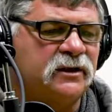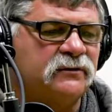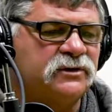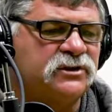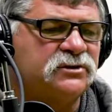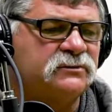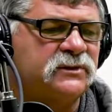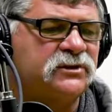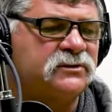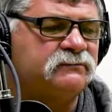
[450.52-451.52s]

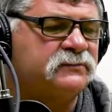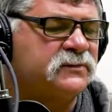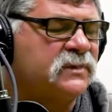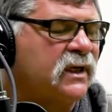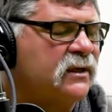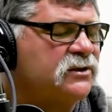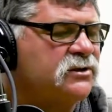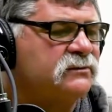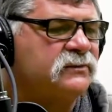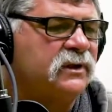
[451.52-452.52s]
just kind of
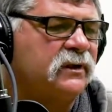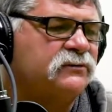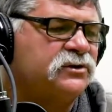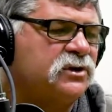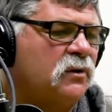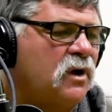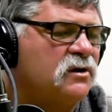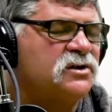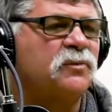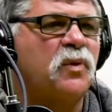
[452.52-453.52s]
show our
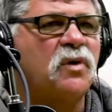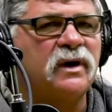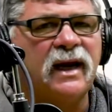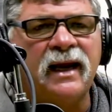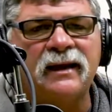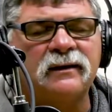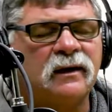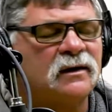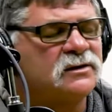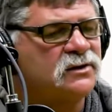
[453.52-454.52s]
support, and
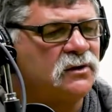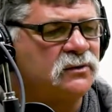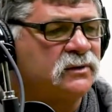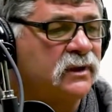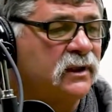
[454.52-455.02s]
also